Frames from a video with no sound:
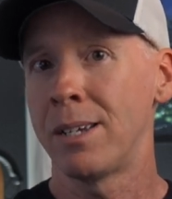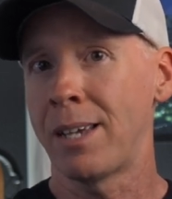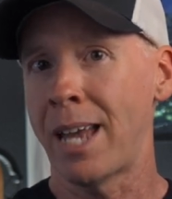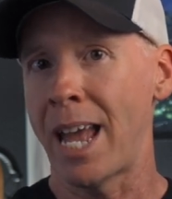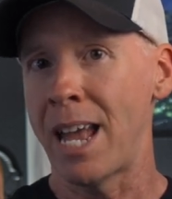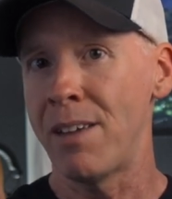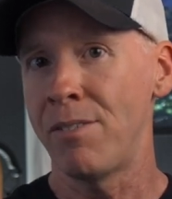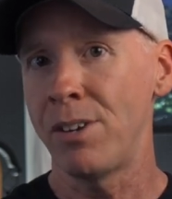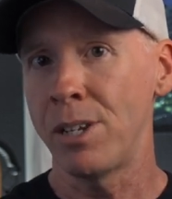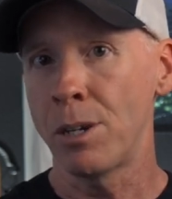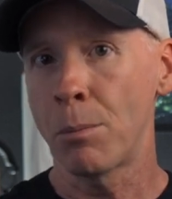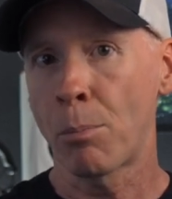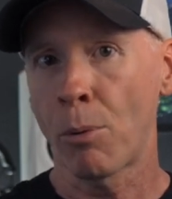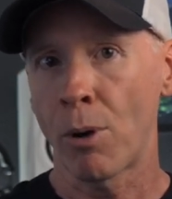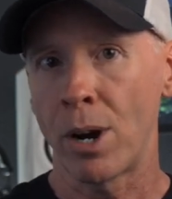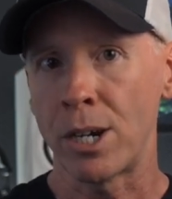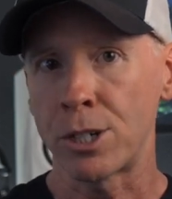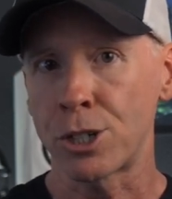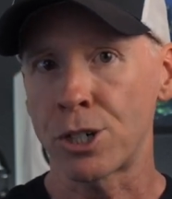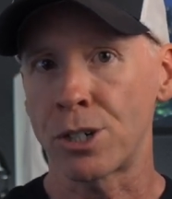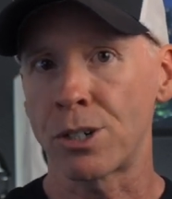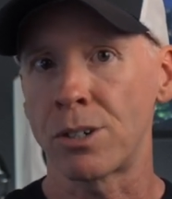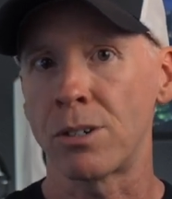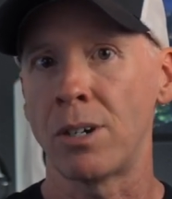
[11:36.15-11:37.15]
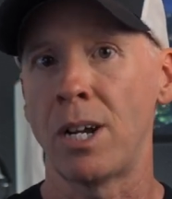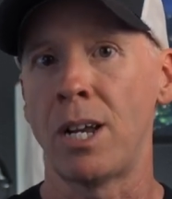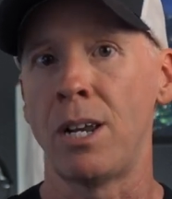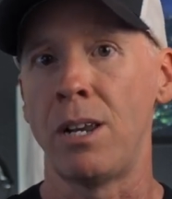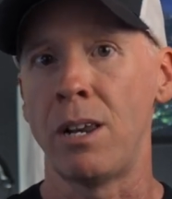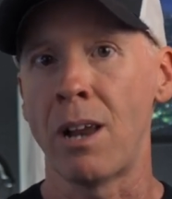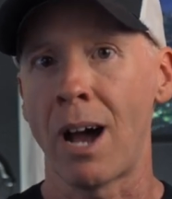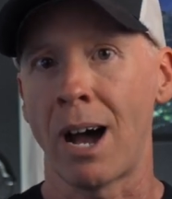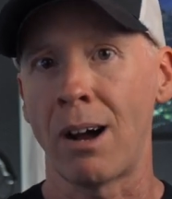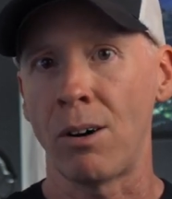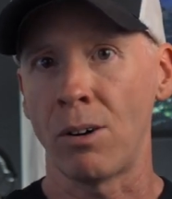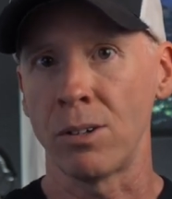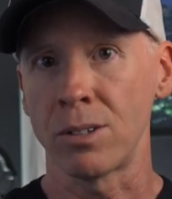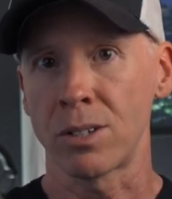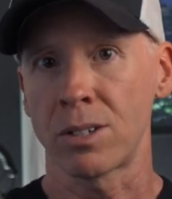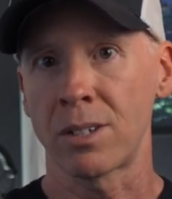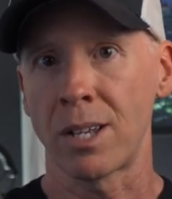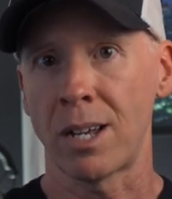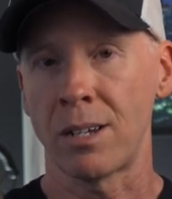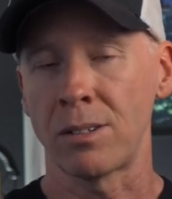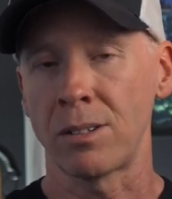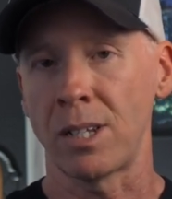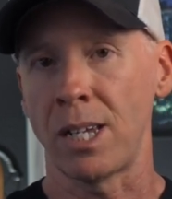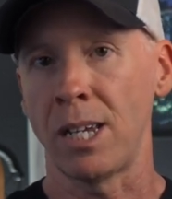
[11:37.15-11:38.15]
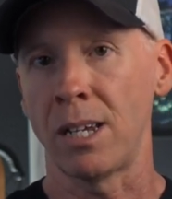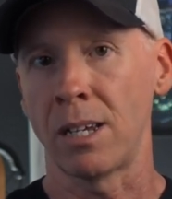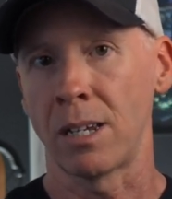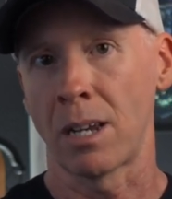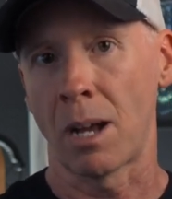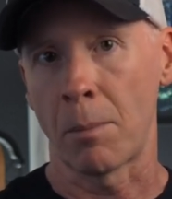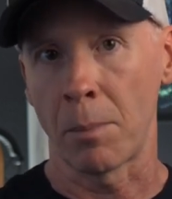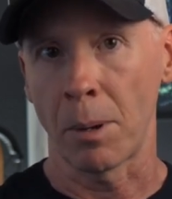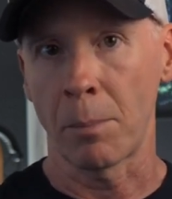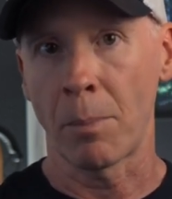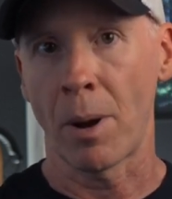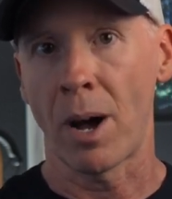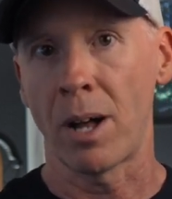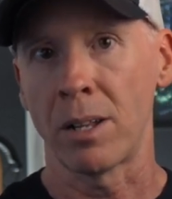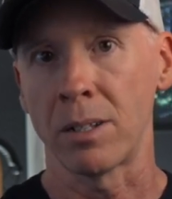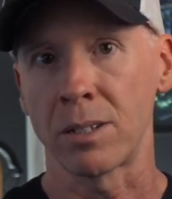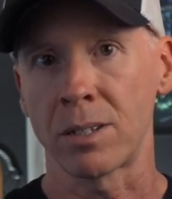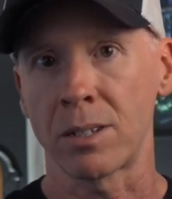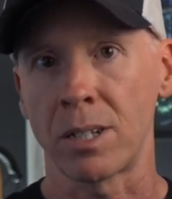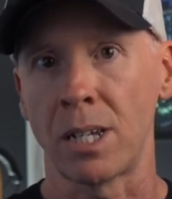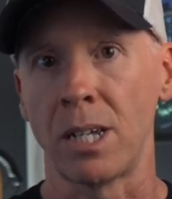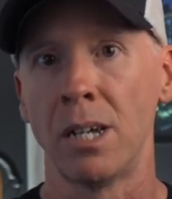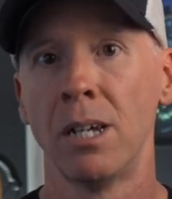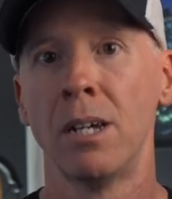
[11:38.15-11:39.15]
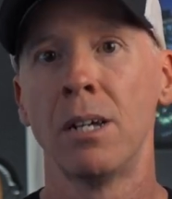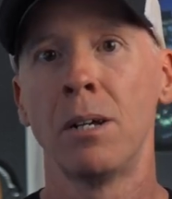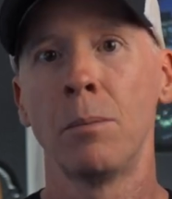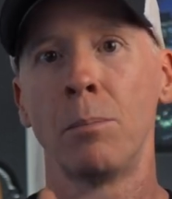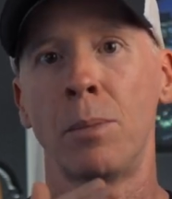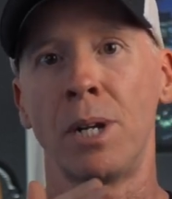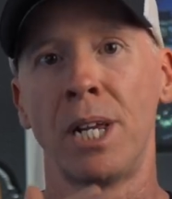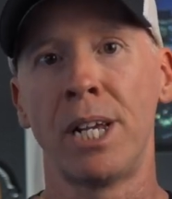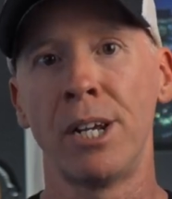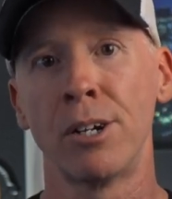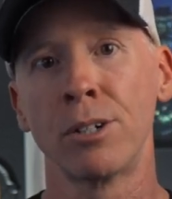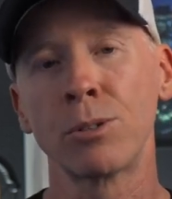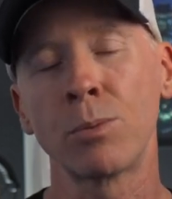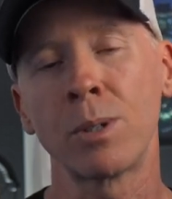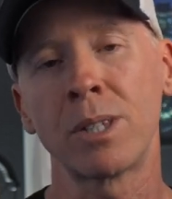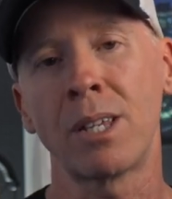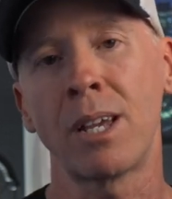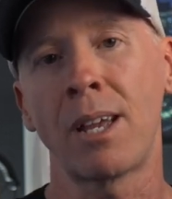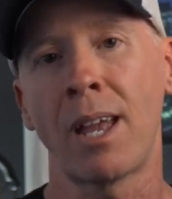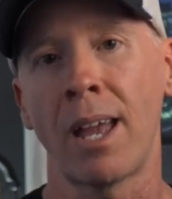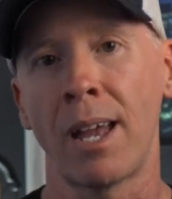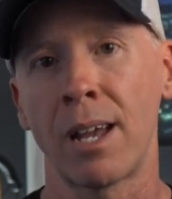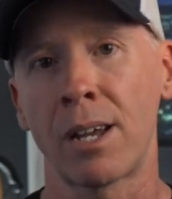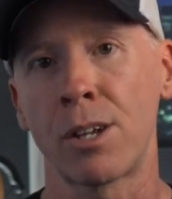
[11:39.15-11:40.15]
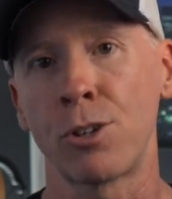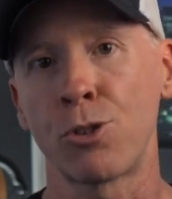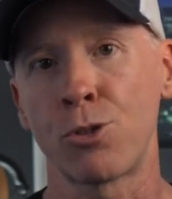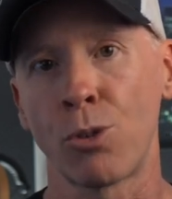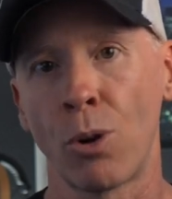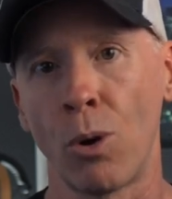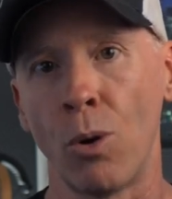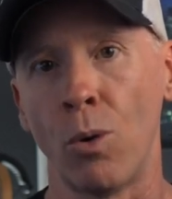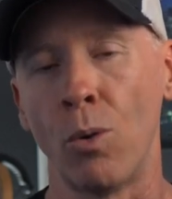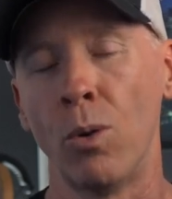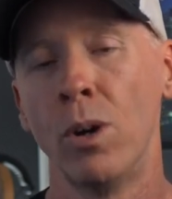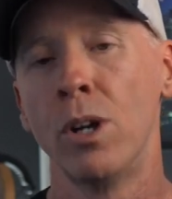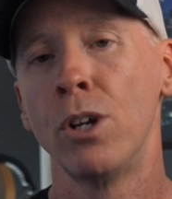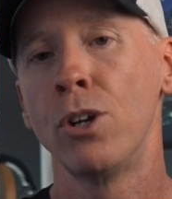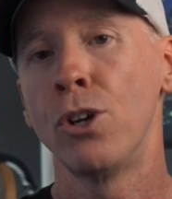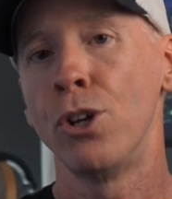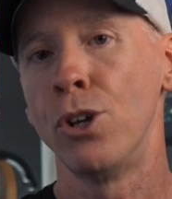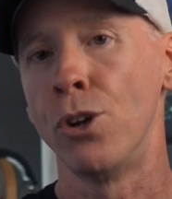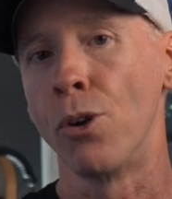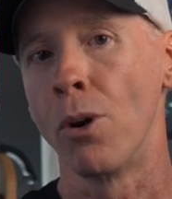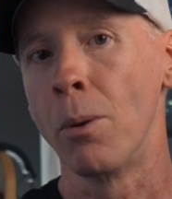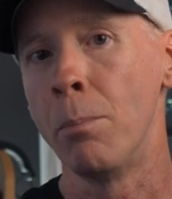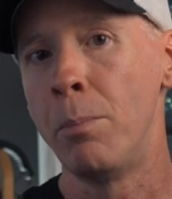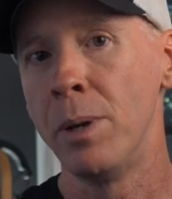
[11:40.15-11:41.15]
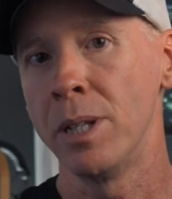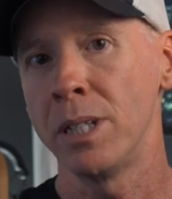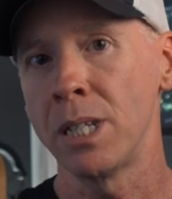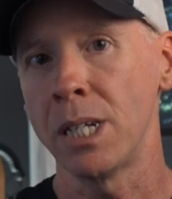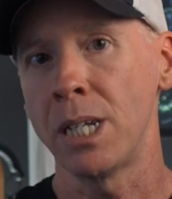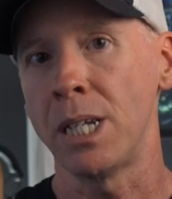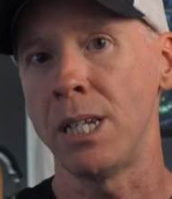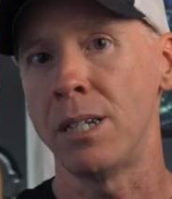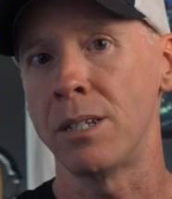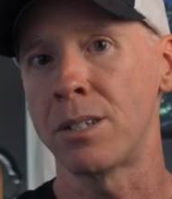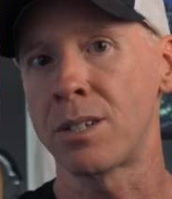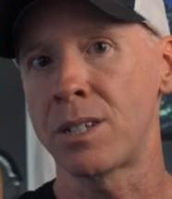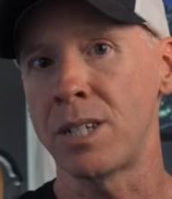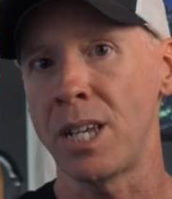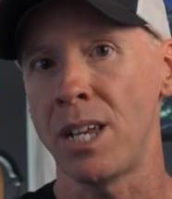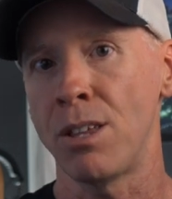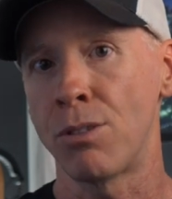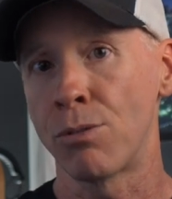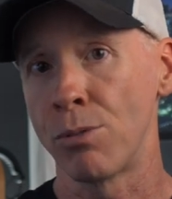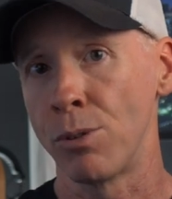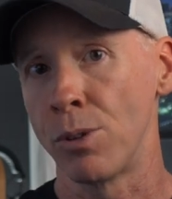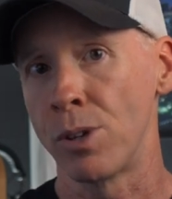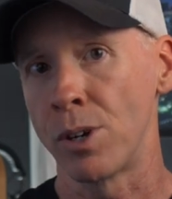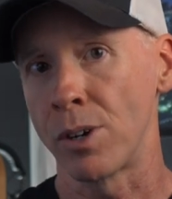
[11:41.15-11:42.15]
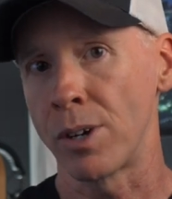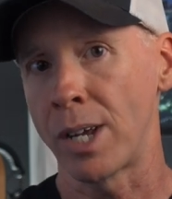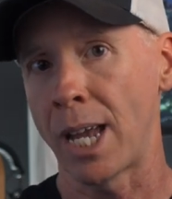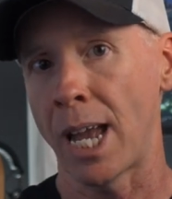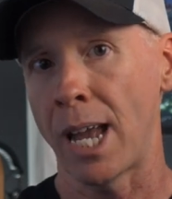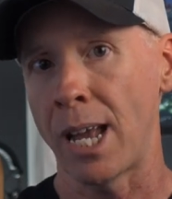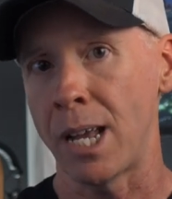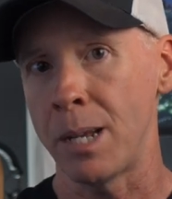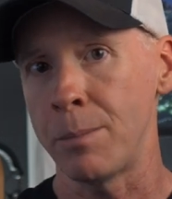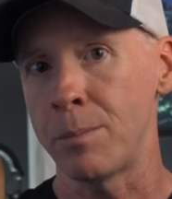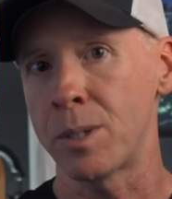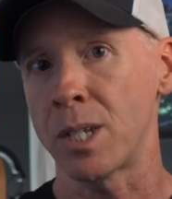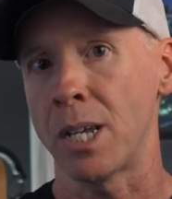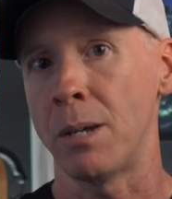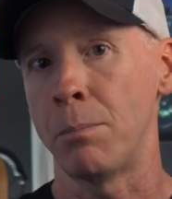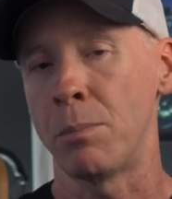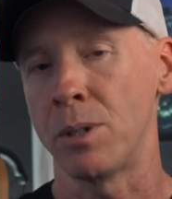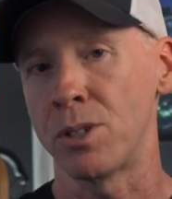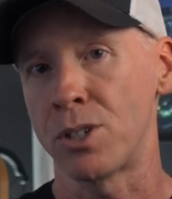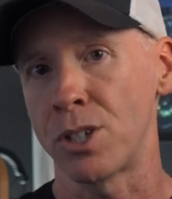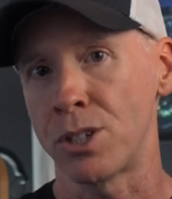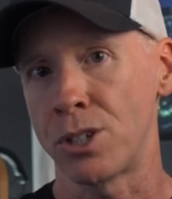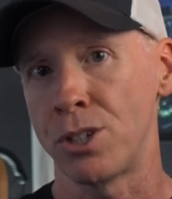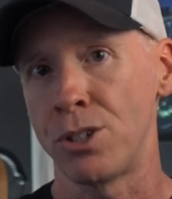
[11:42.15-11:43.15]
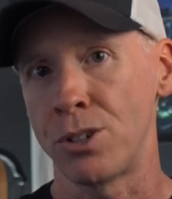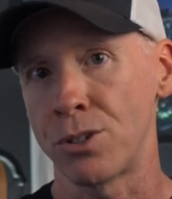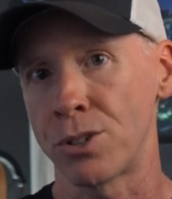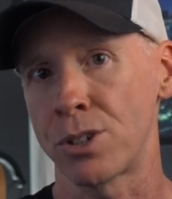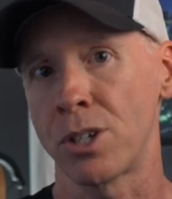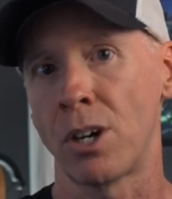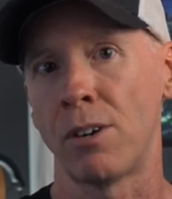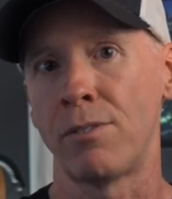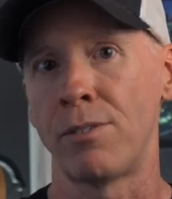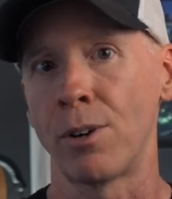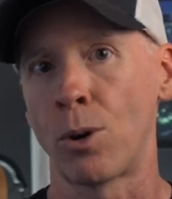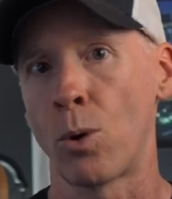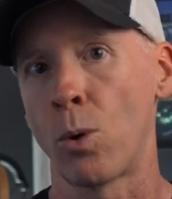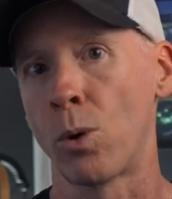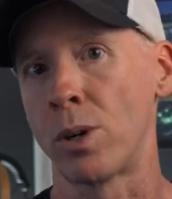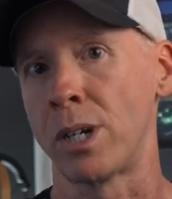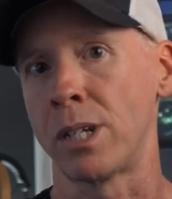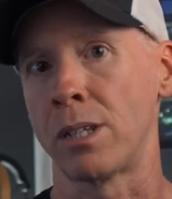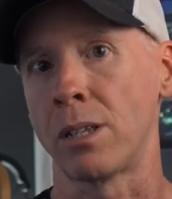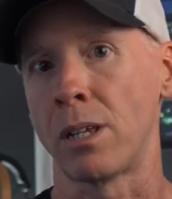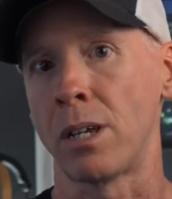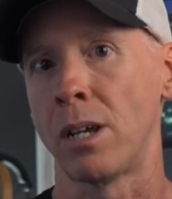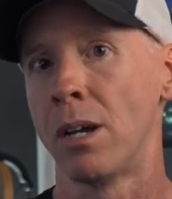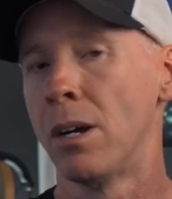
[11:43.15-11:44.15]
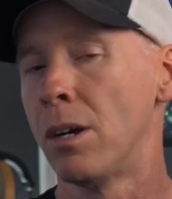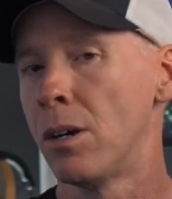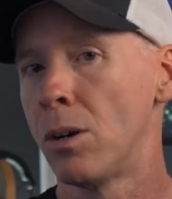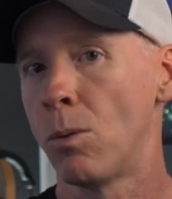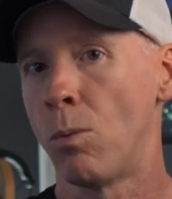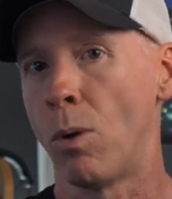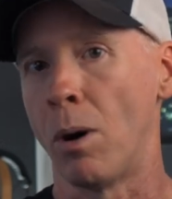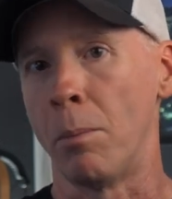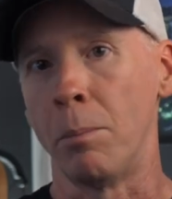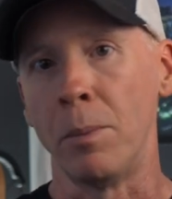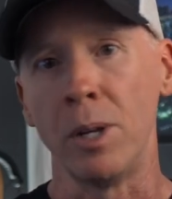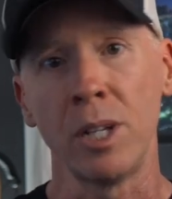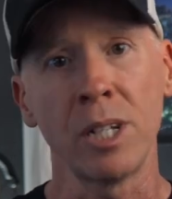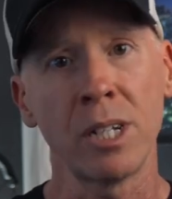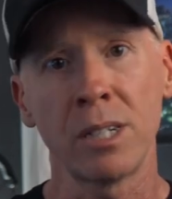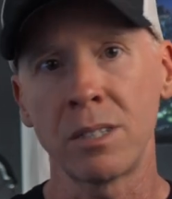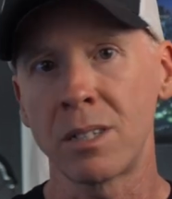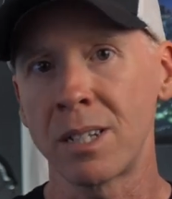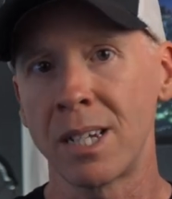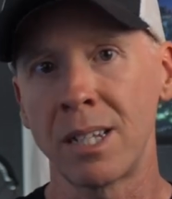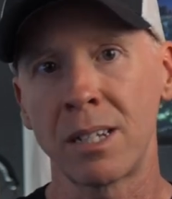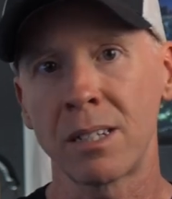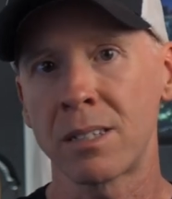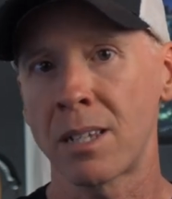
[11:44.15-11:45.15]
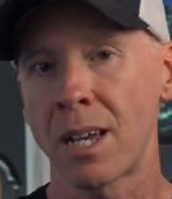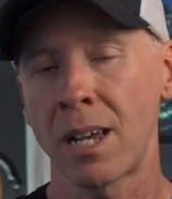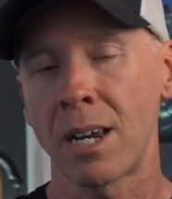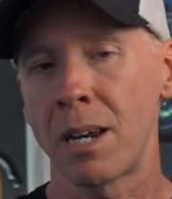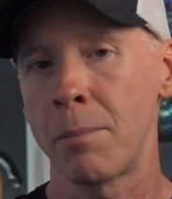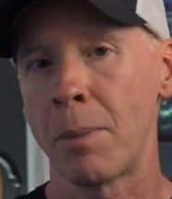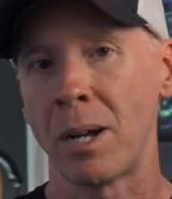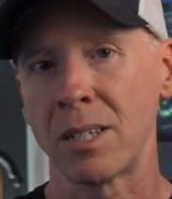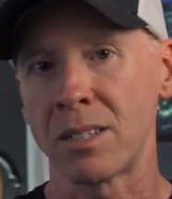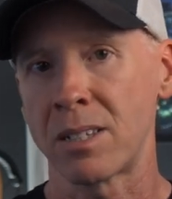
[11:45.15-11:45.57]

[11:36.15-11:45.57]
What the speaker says: caving to pressure and not on sound economic policy. But here's what they can't control: your ability to see through their games and position yourself accordingly. While millions get excited about